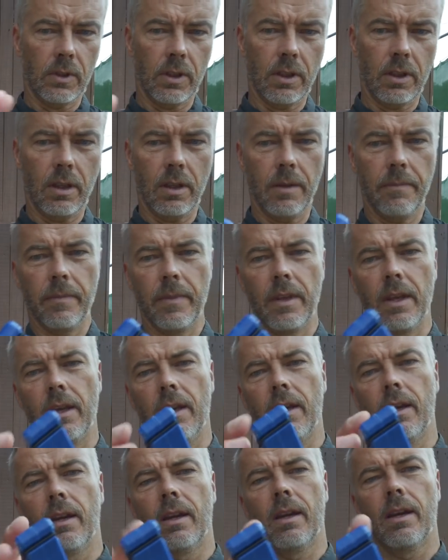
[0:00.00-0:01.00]
See,
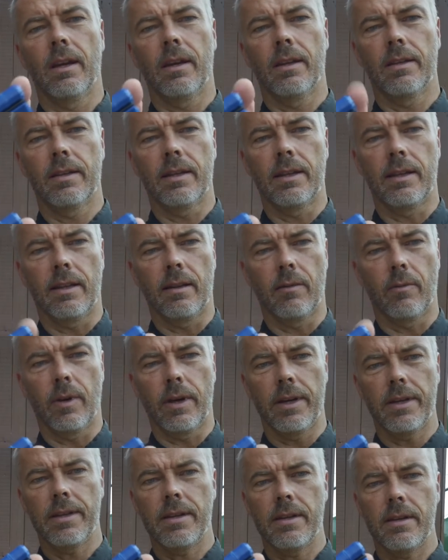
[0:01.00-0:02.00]
it's a little
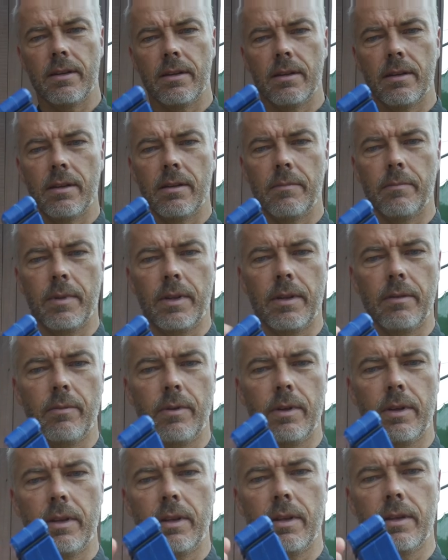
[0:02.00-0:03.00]
wide here, but
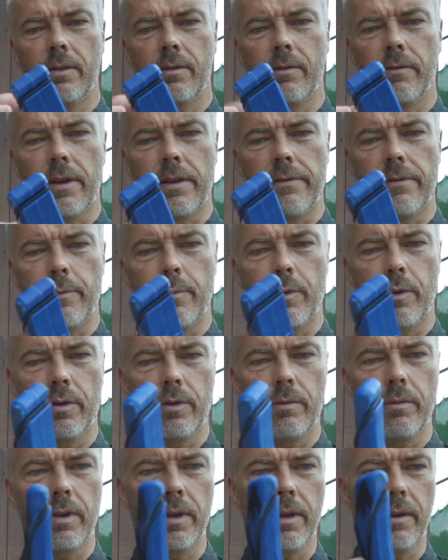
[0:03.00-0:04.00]
with the survival
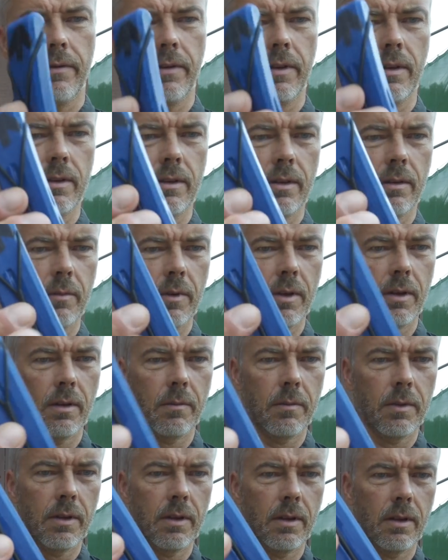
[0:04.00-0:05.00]
pose we have this
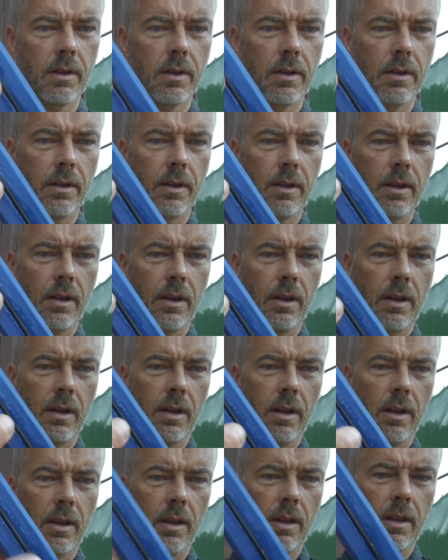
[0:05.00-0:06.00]
sometimes.
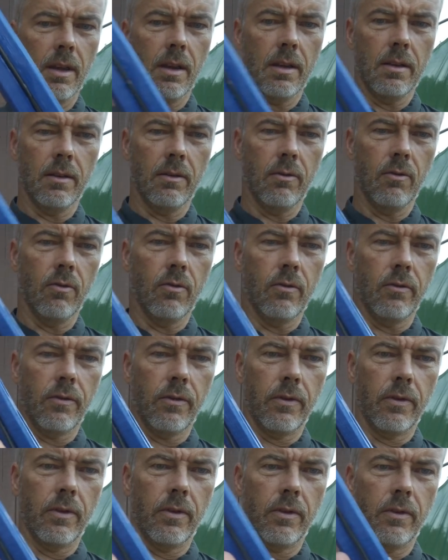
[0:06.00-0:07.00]
There's a
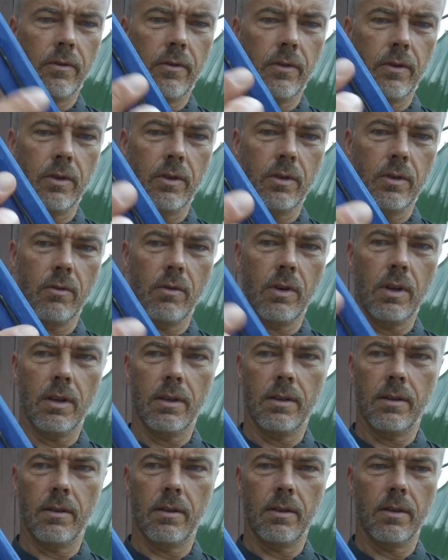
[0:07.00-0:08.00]
groove for the string,
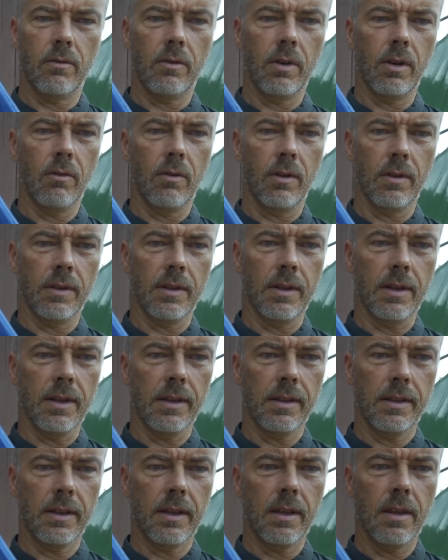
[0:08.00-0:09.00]
so the string runs
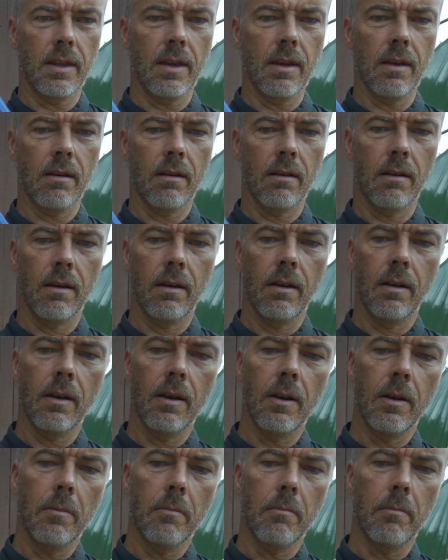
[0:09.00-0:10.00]
nice in there.
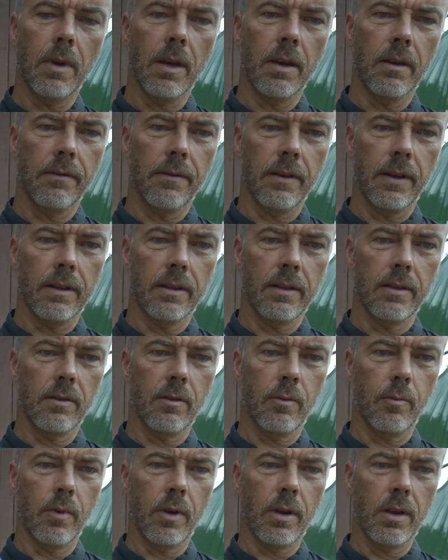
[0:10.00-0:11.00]
Make a felt
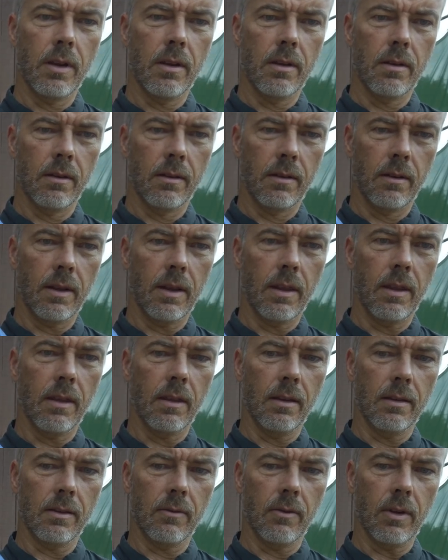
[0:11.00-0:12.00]
stopper here, then
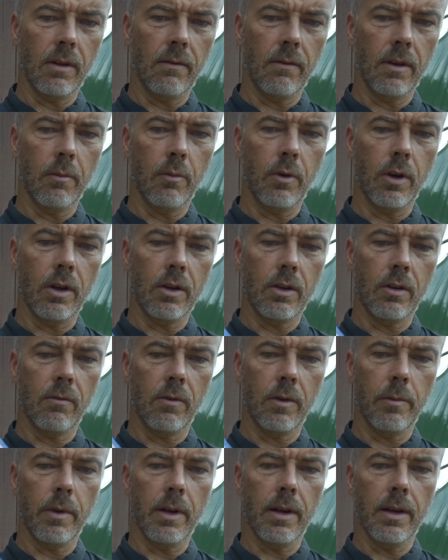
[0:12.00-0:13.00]
the string vibration
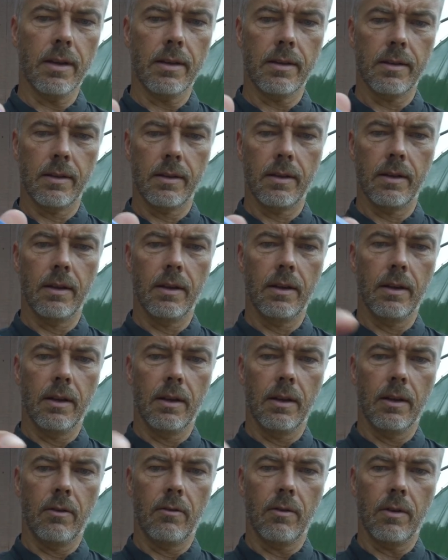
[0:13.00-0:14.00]
will be less.
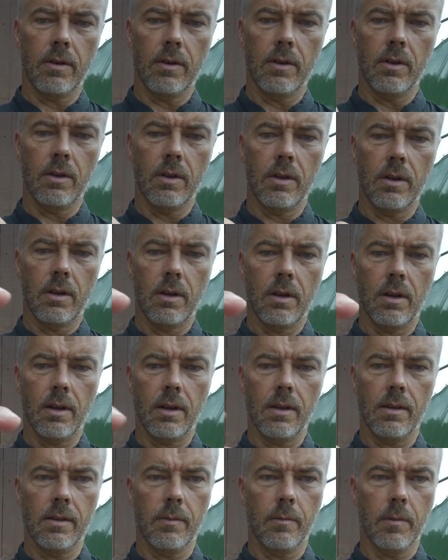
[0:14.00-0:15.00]
Transition,
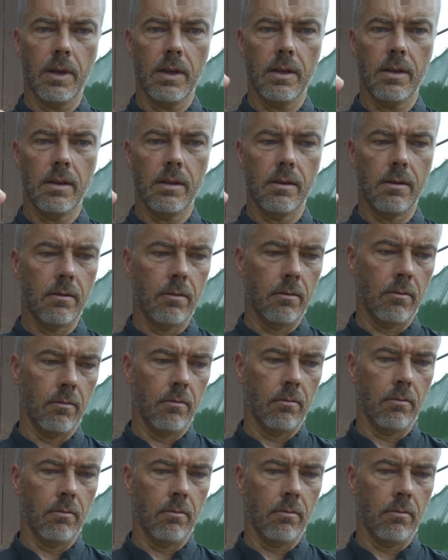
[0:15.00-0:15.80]
nice mate here.